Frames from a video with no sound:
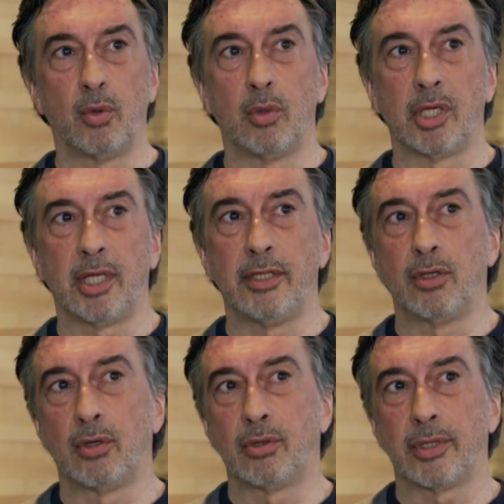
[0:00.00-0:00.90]
Well, I
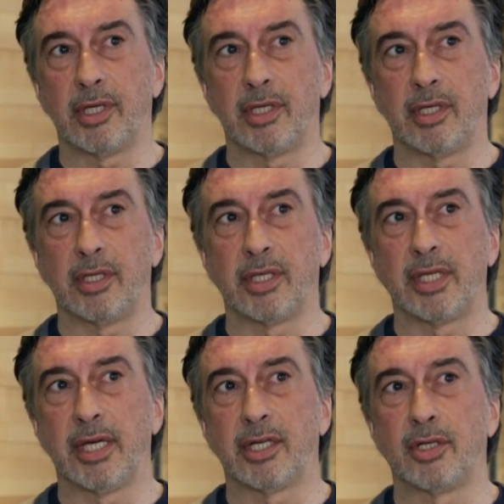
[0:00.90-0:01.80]
know the
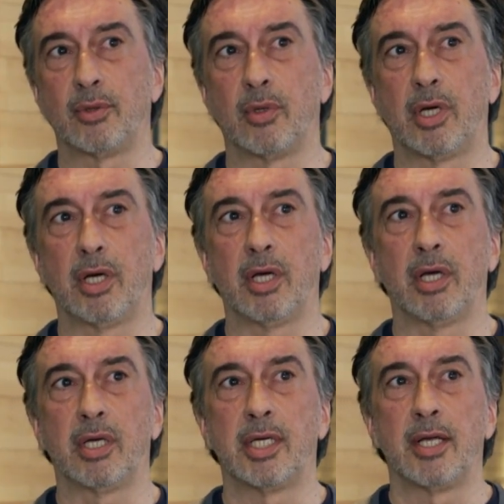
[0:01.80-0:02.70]
ger,
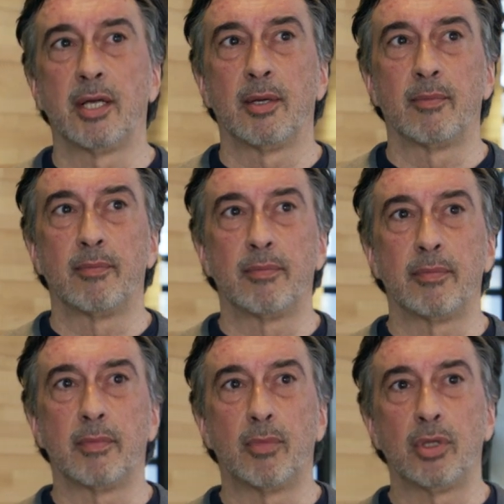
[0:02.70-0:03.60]

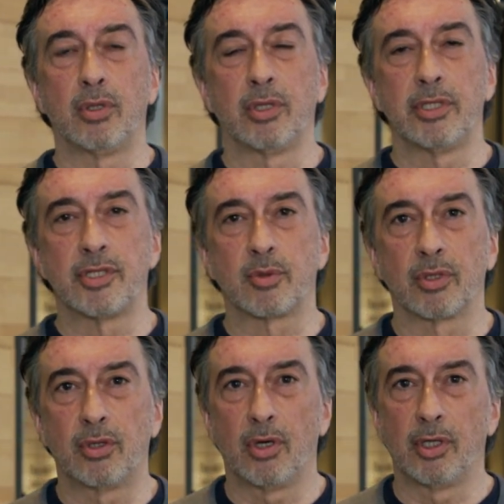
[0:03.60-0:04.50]
Mongolians were
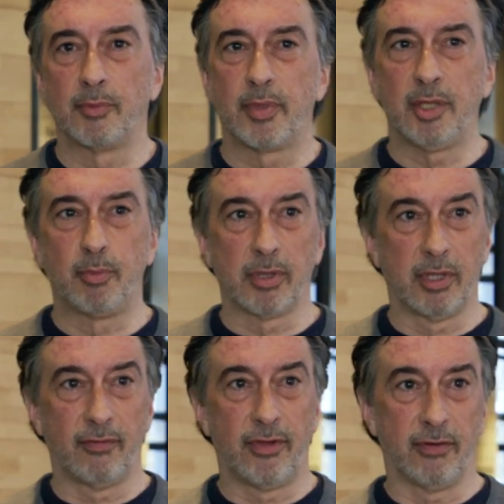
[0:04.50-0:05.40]
called people
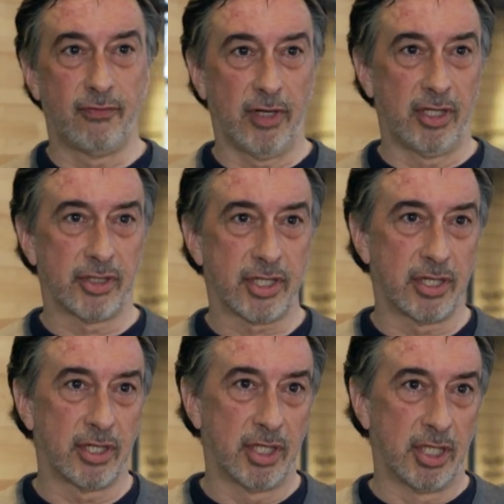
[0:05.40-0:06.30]
of the felt
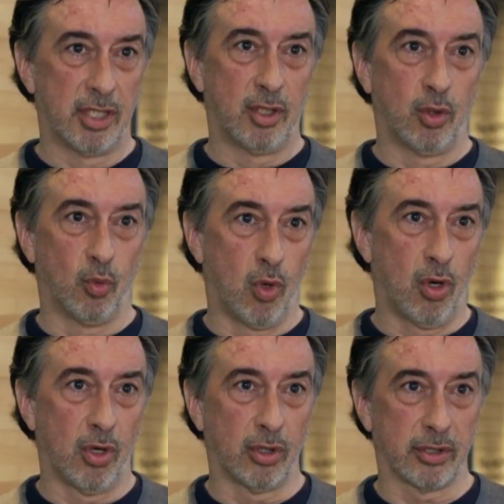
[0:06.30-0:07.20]

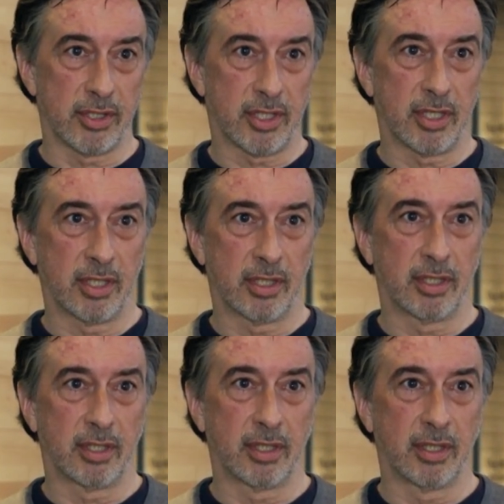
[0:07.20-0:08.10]
walls
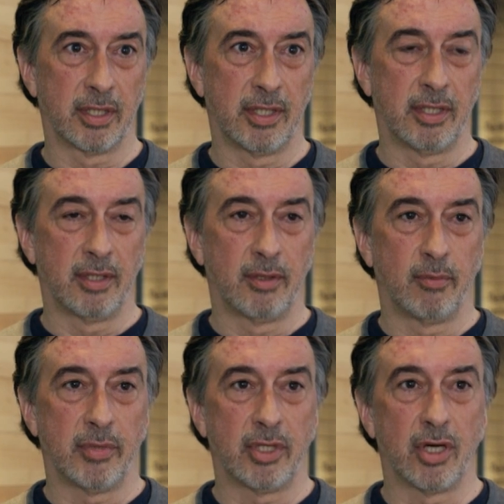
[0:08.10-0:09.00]

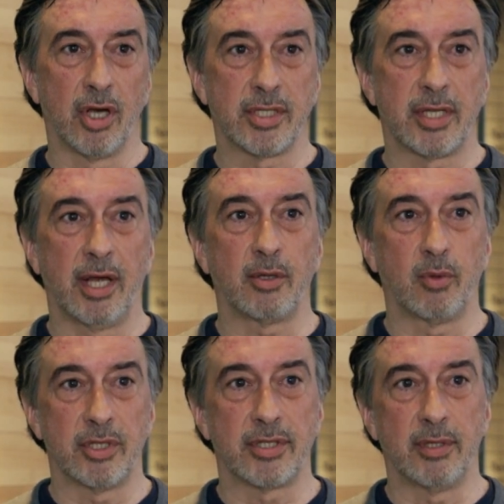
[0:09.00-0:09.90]
because that
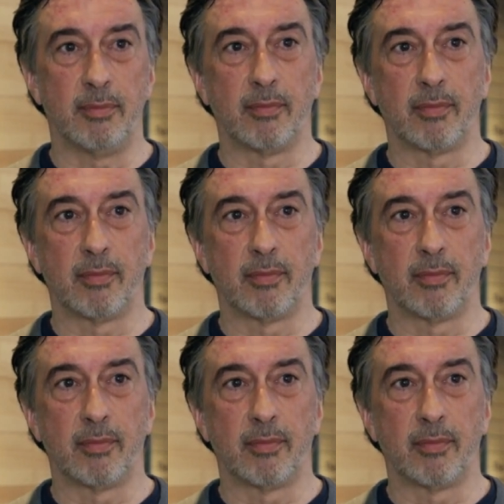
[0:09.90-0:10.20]
was the